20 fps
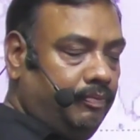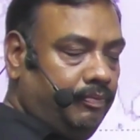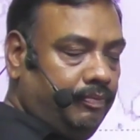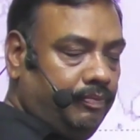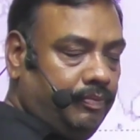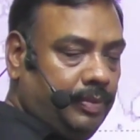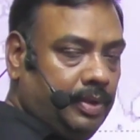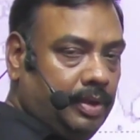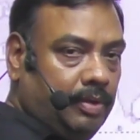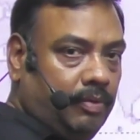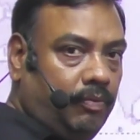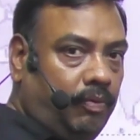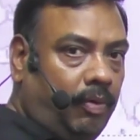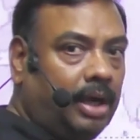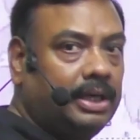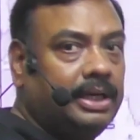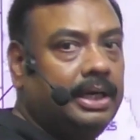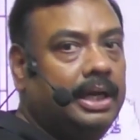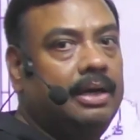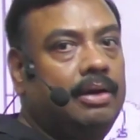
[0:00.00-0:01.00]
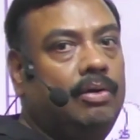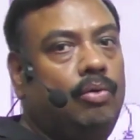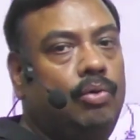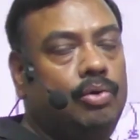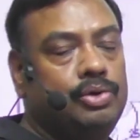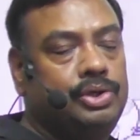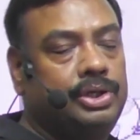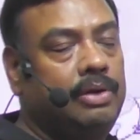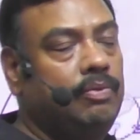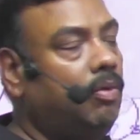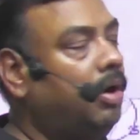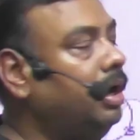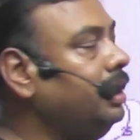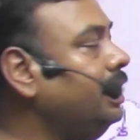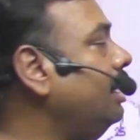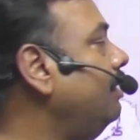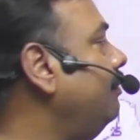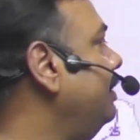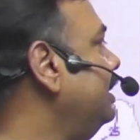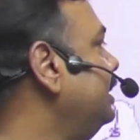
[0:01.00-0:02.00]
water, ocean water,
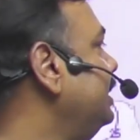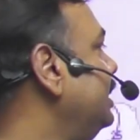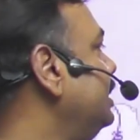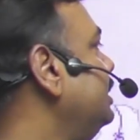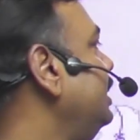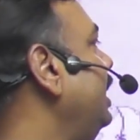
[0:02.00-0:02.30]
which is in